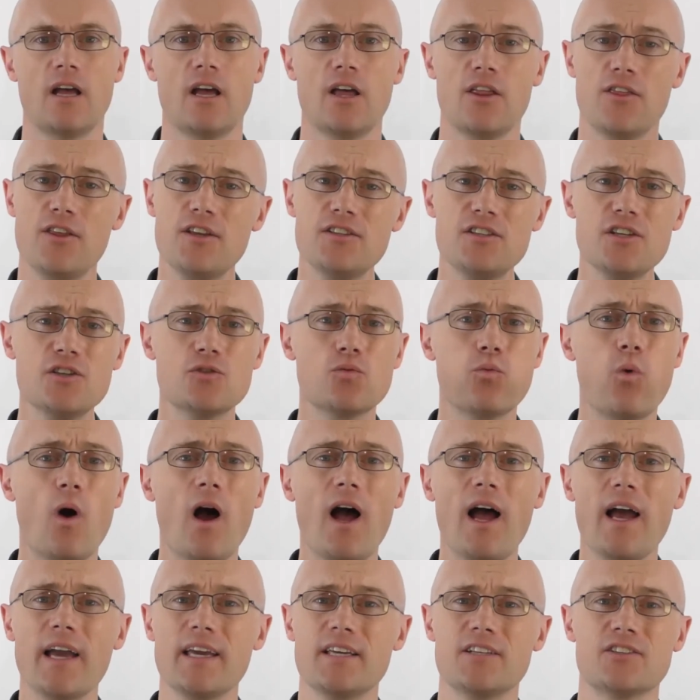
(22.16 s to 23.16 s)
This is
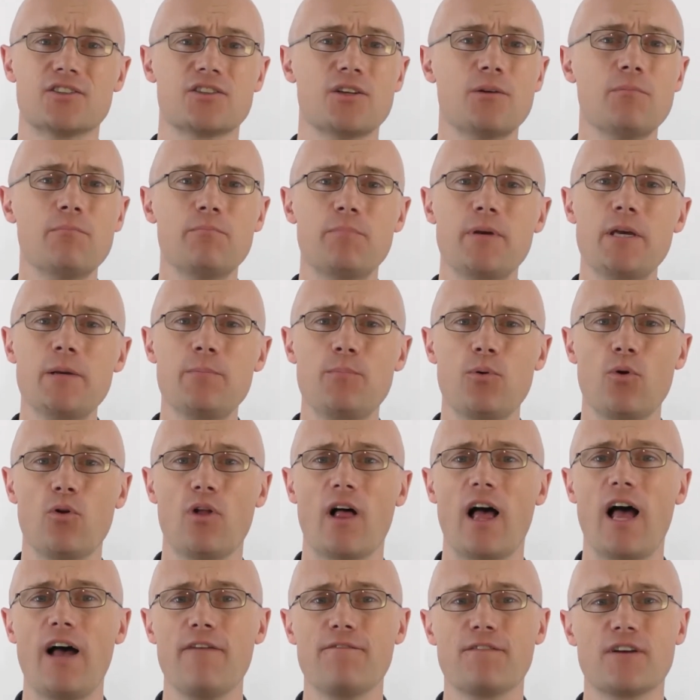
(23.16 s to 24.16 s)
why some people
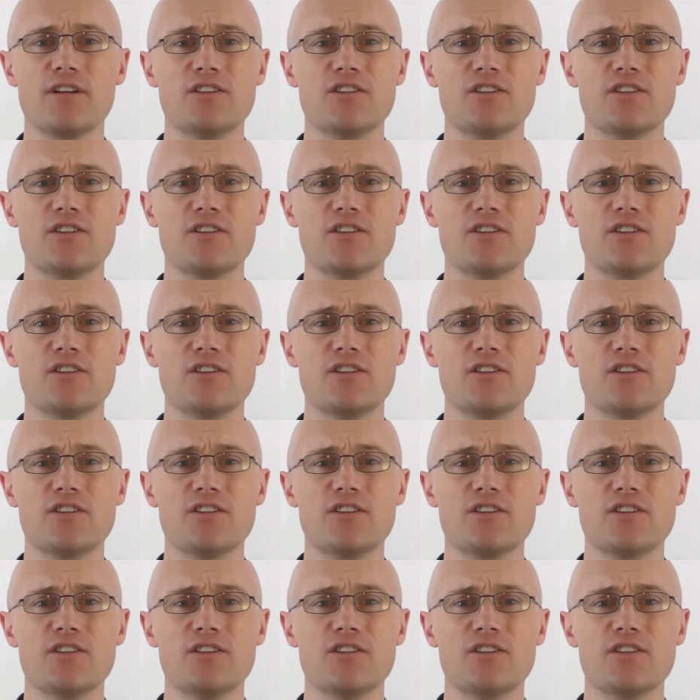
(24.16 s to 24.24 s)
have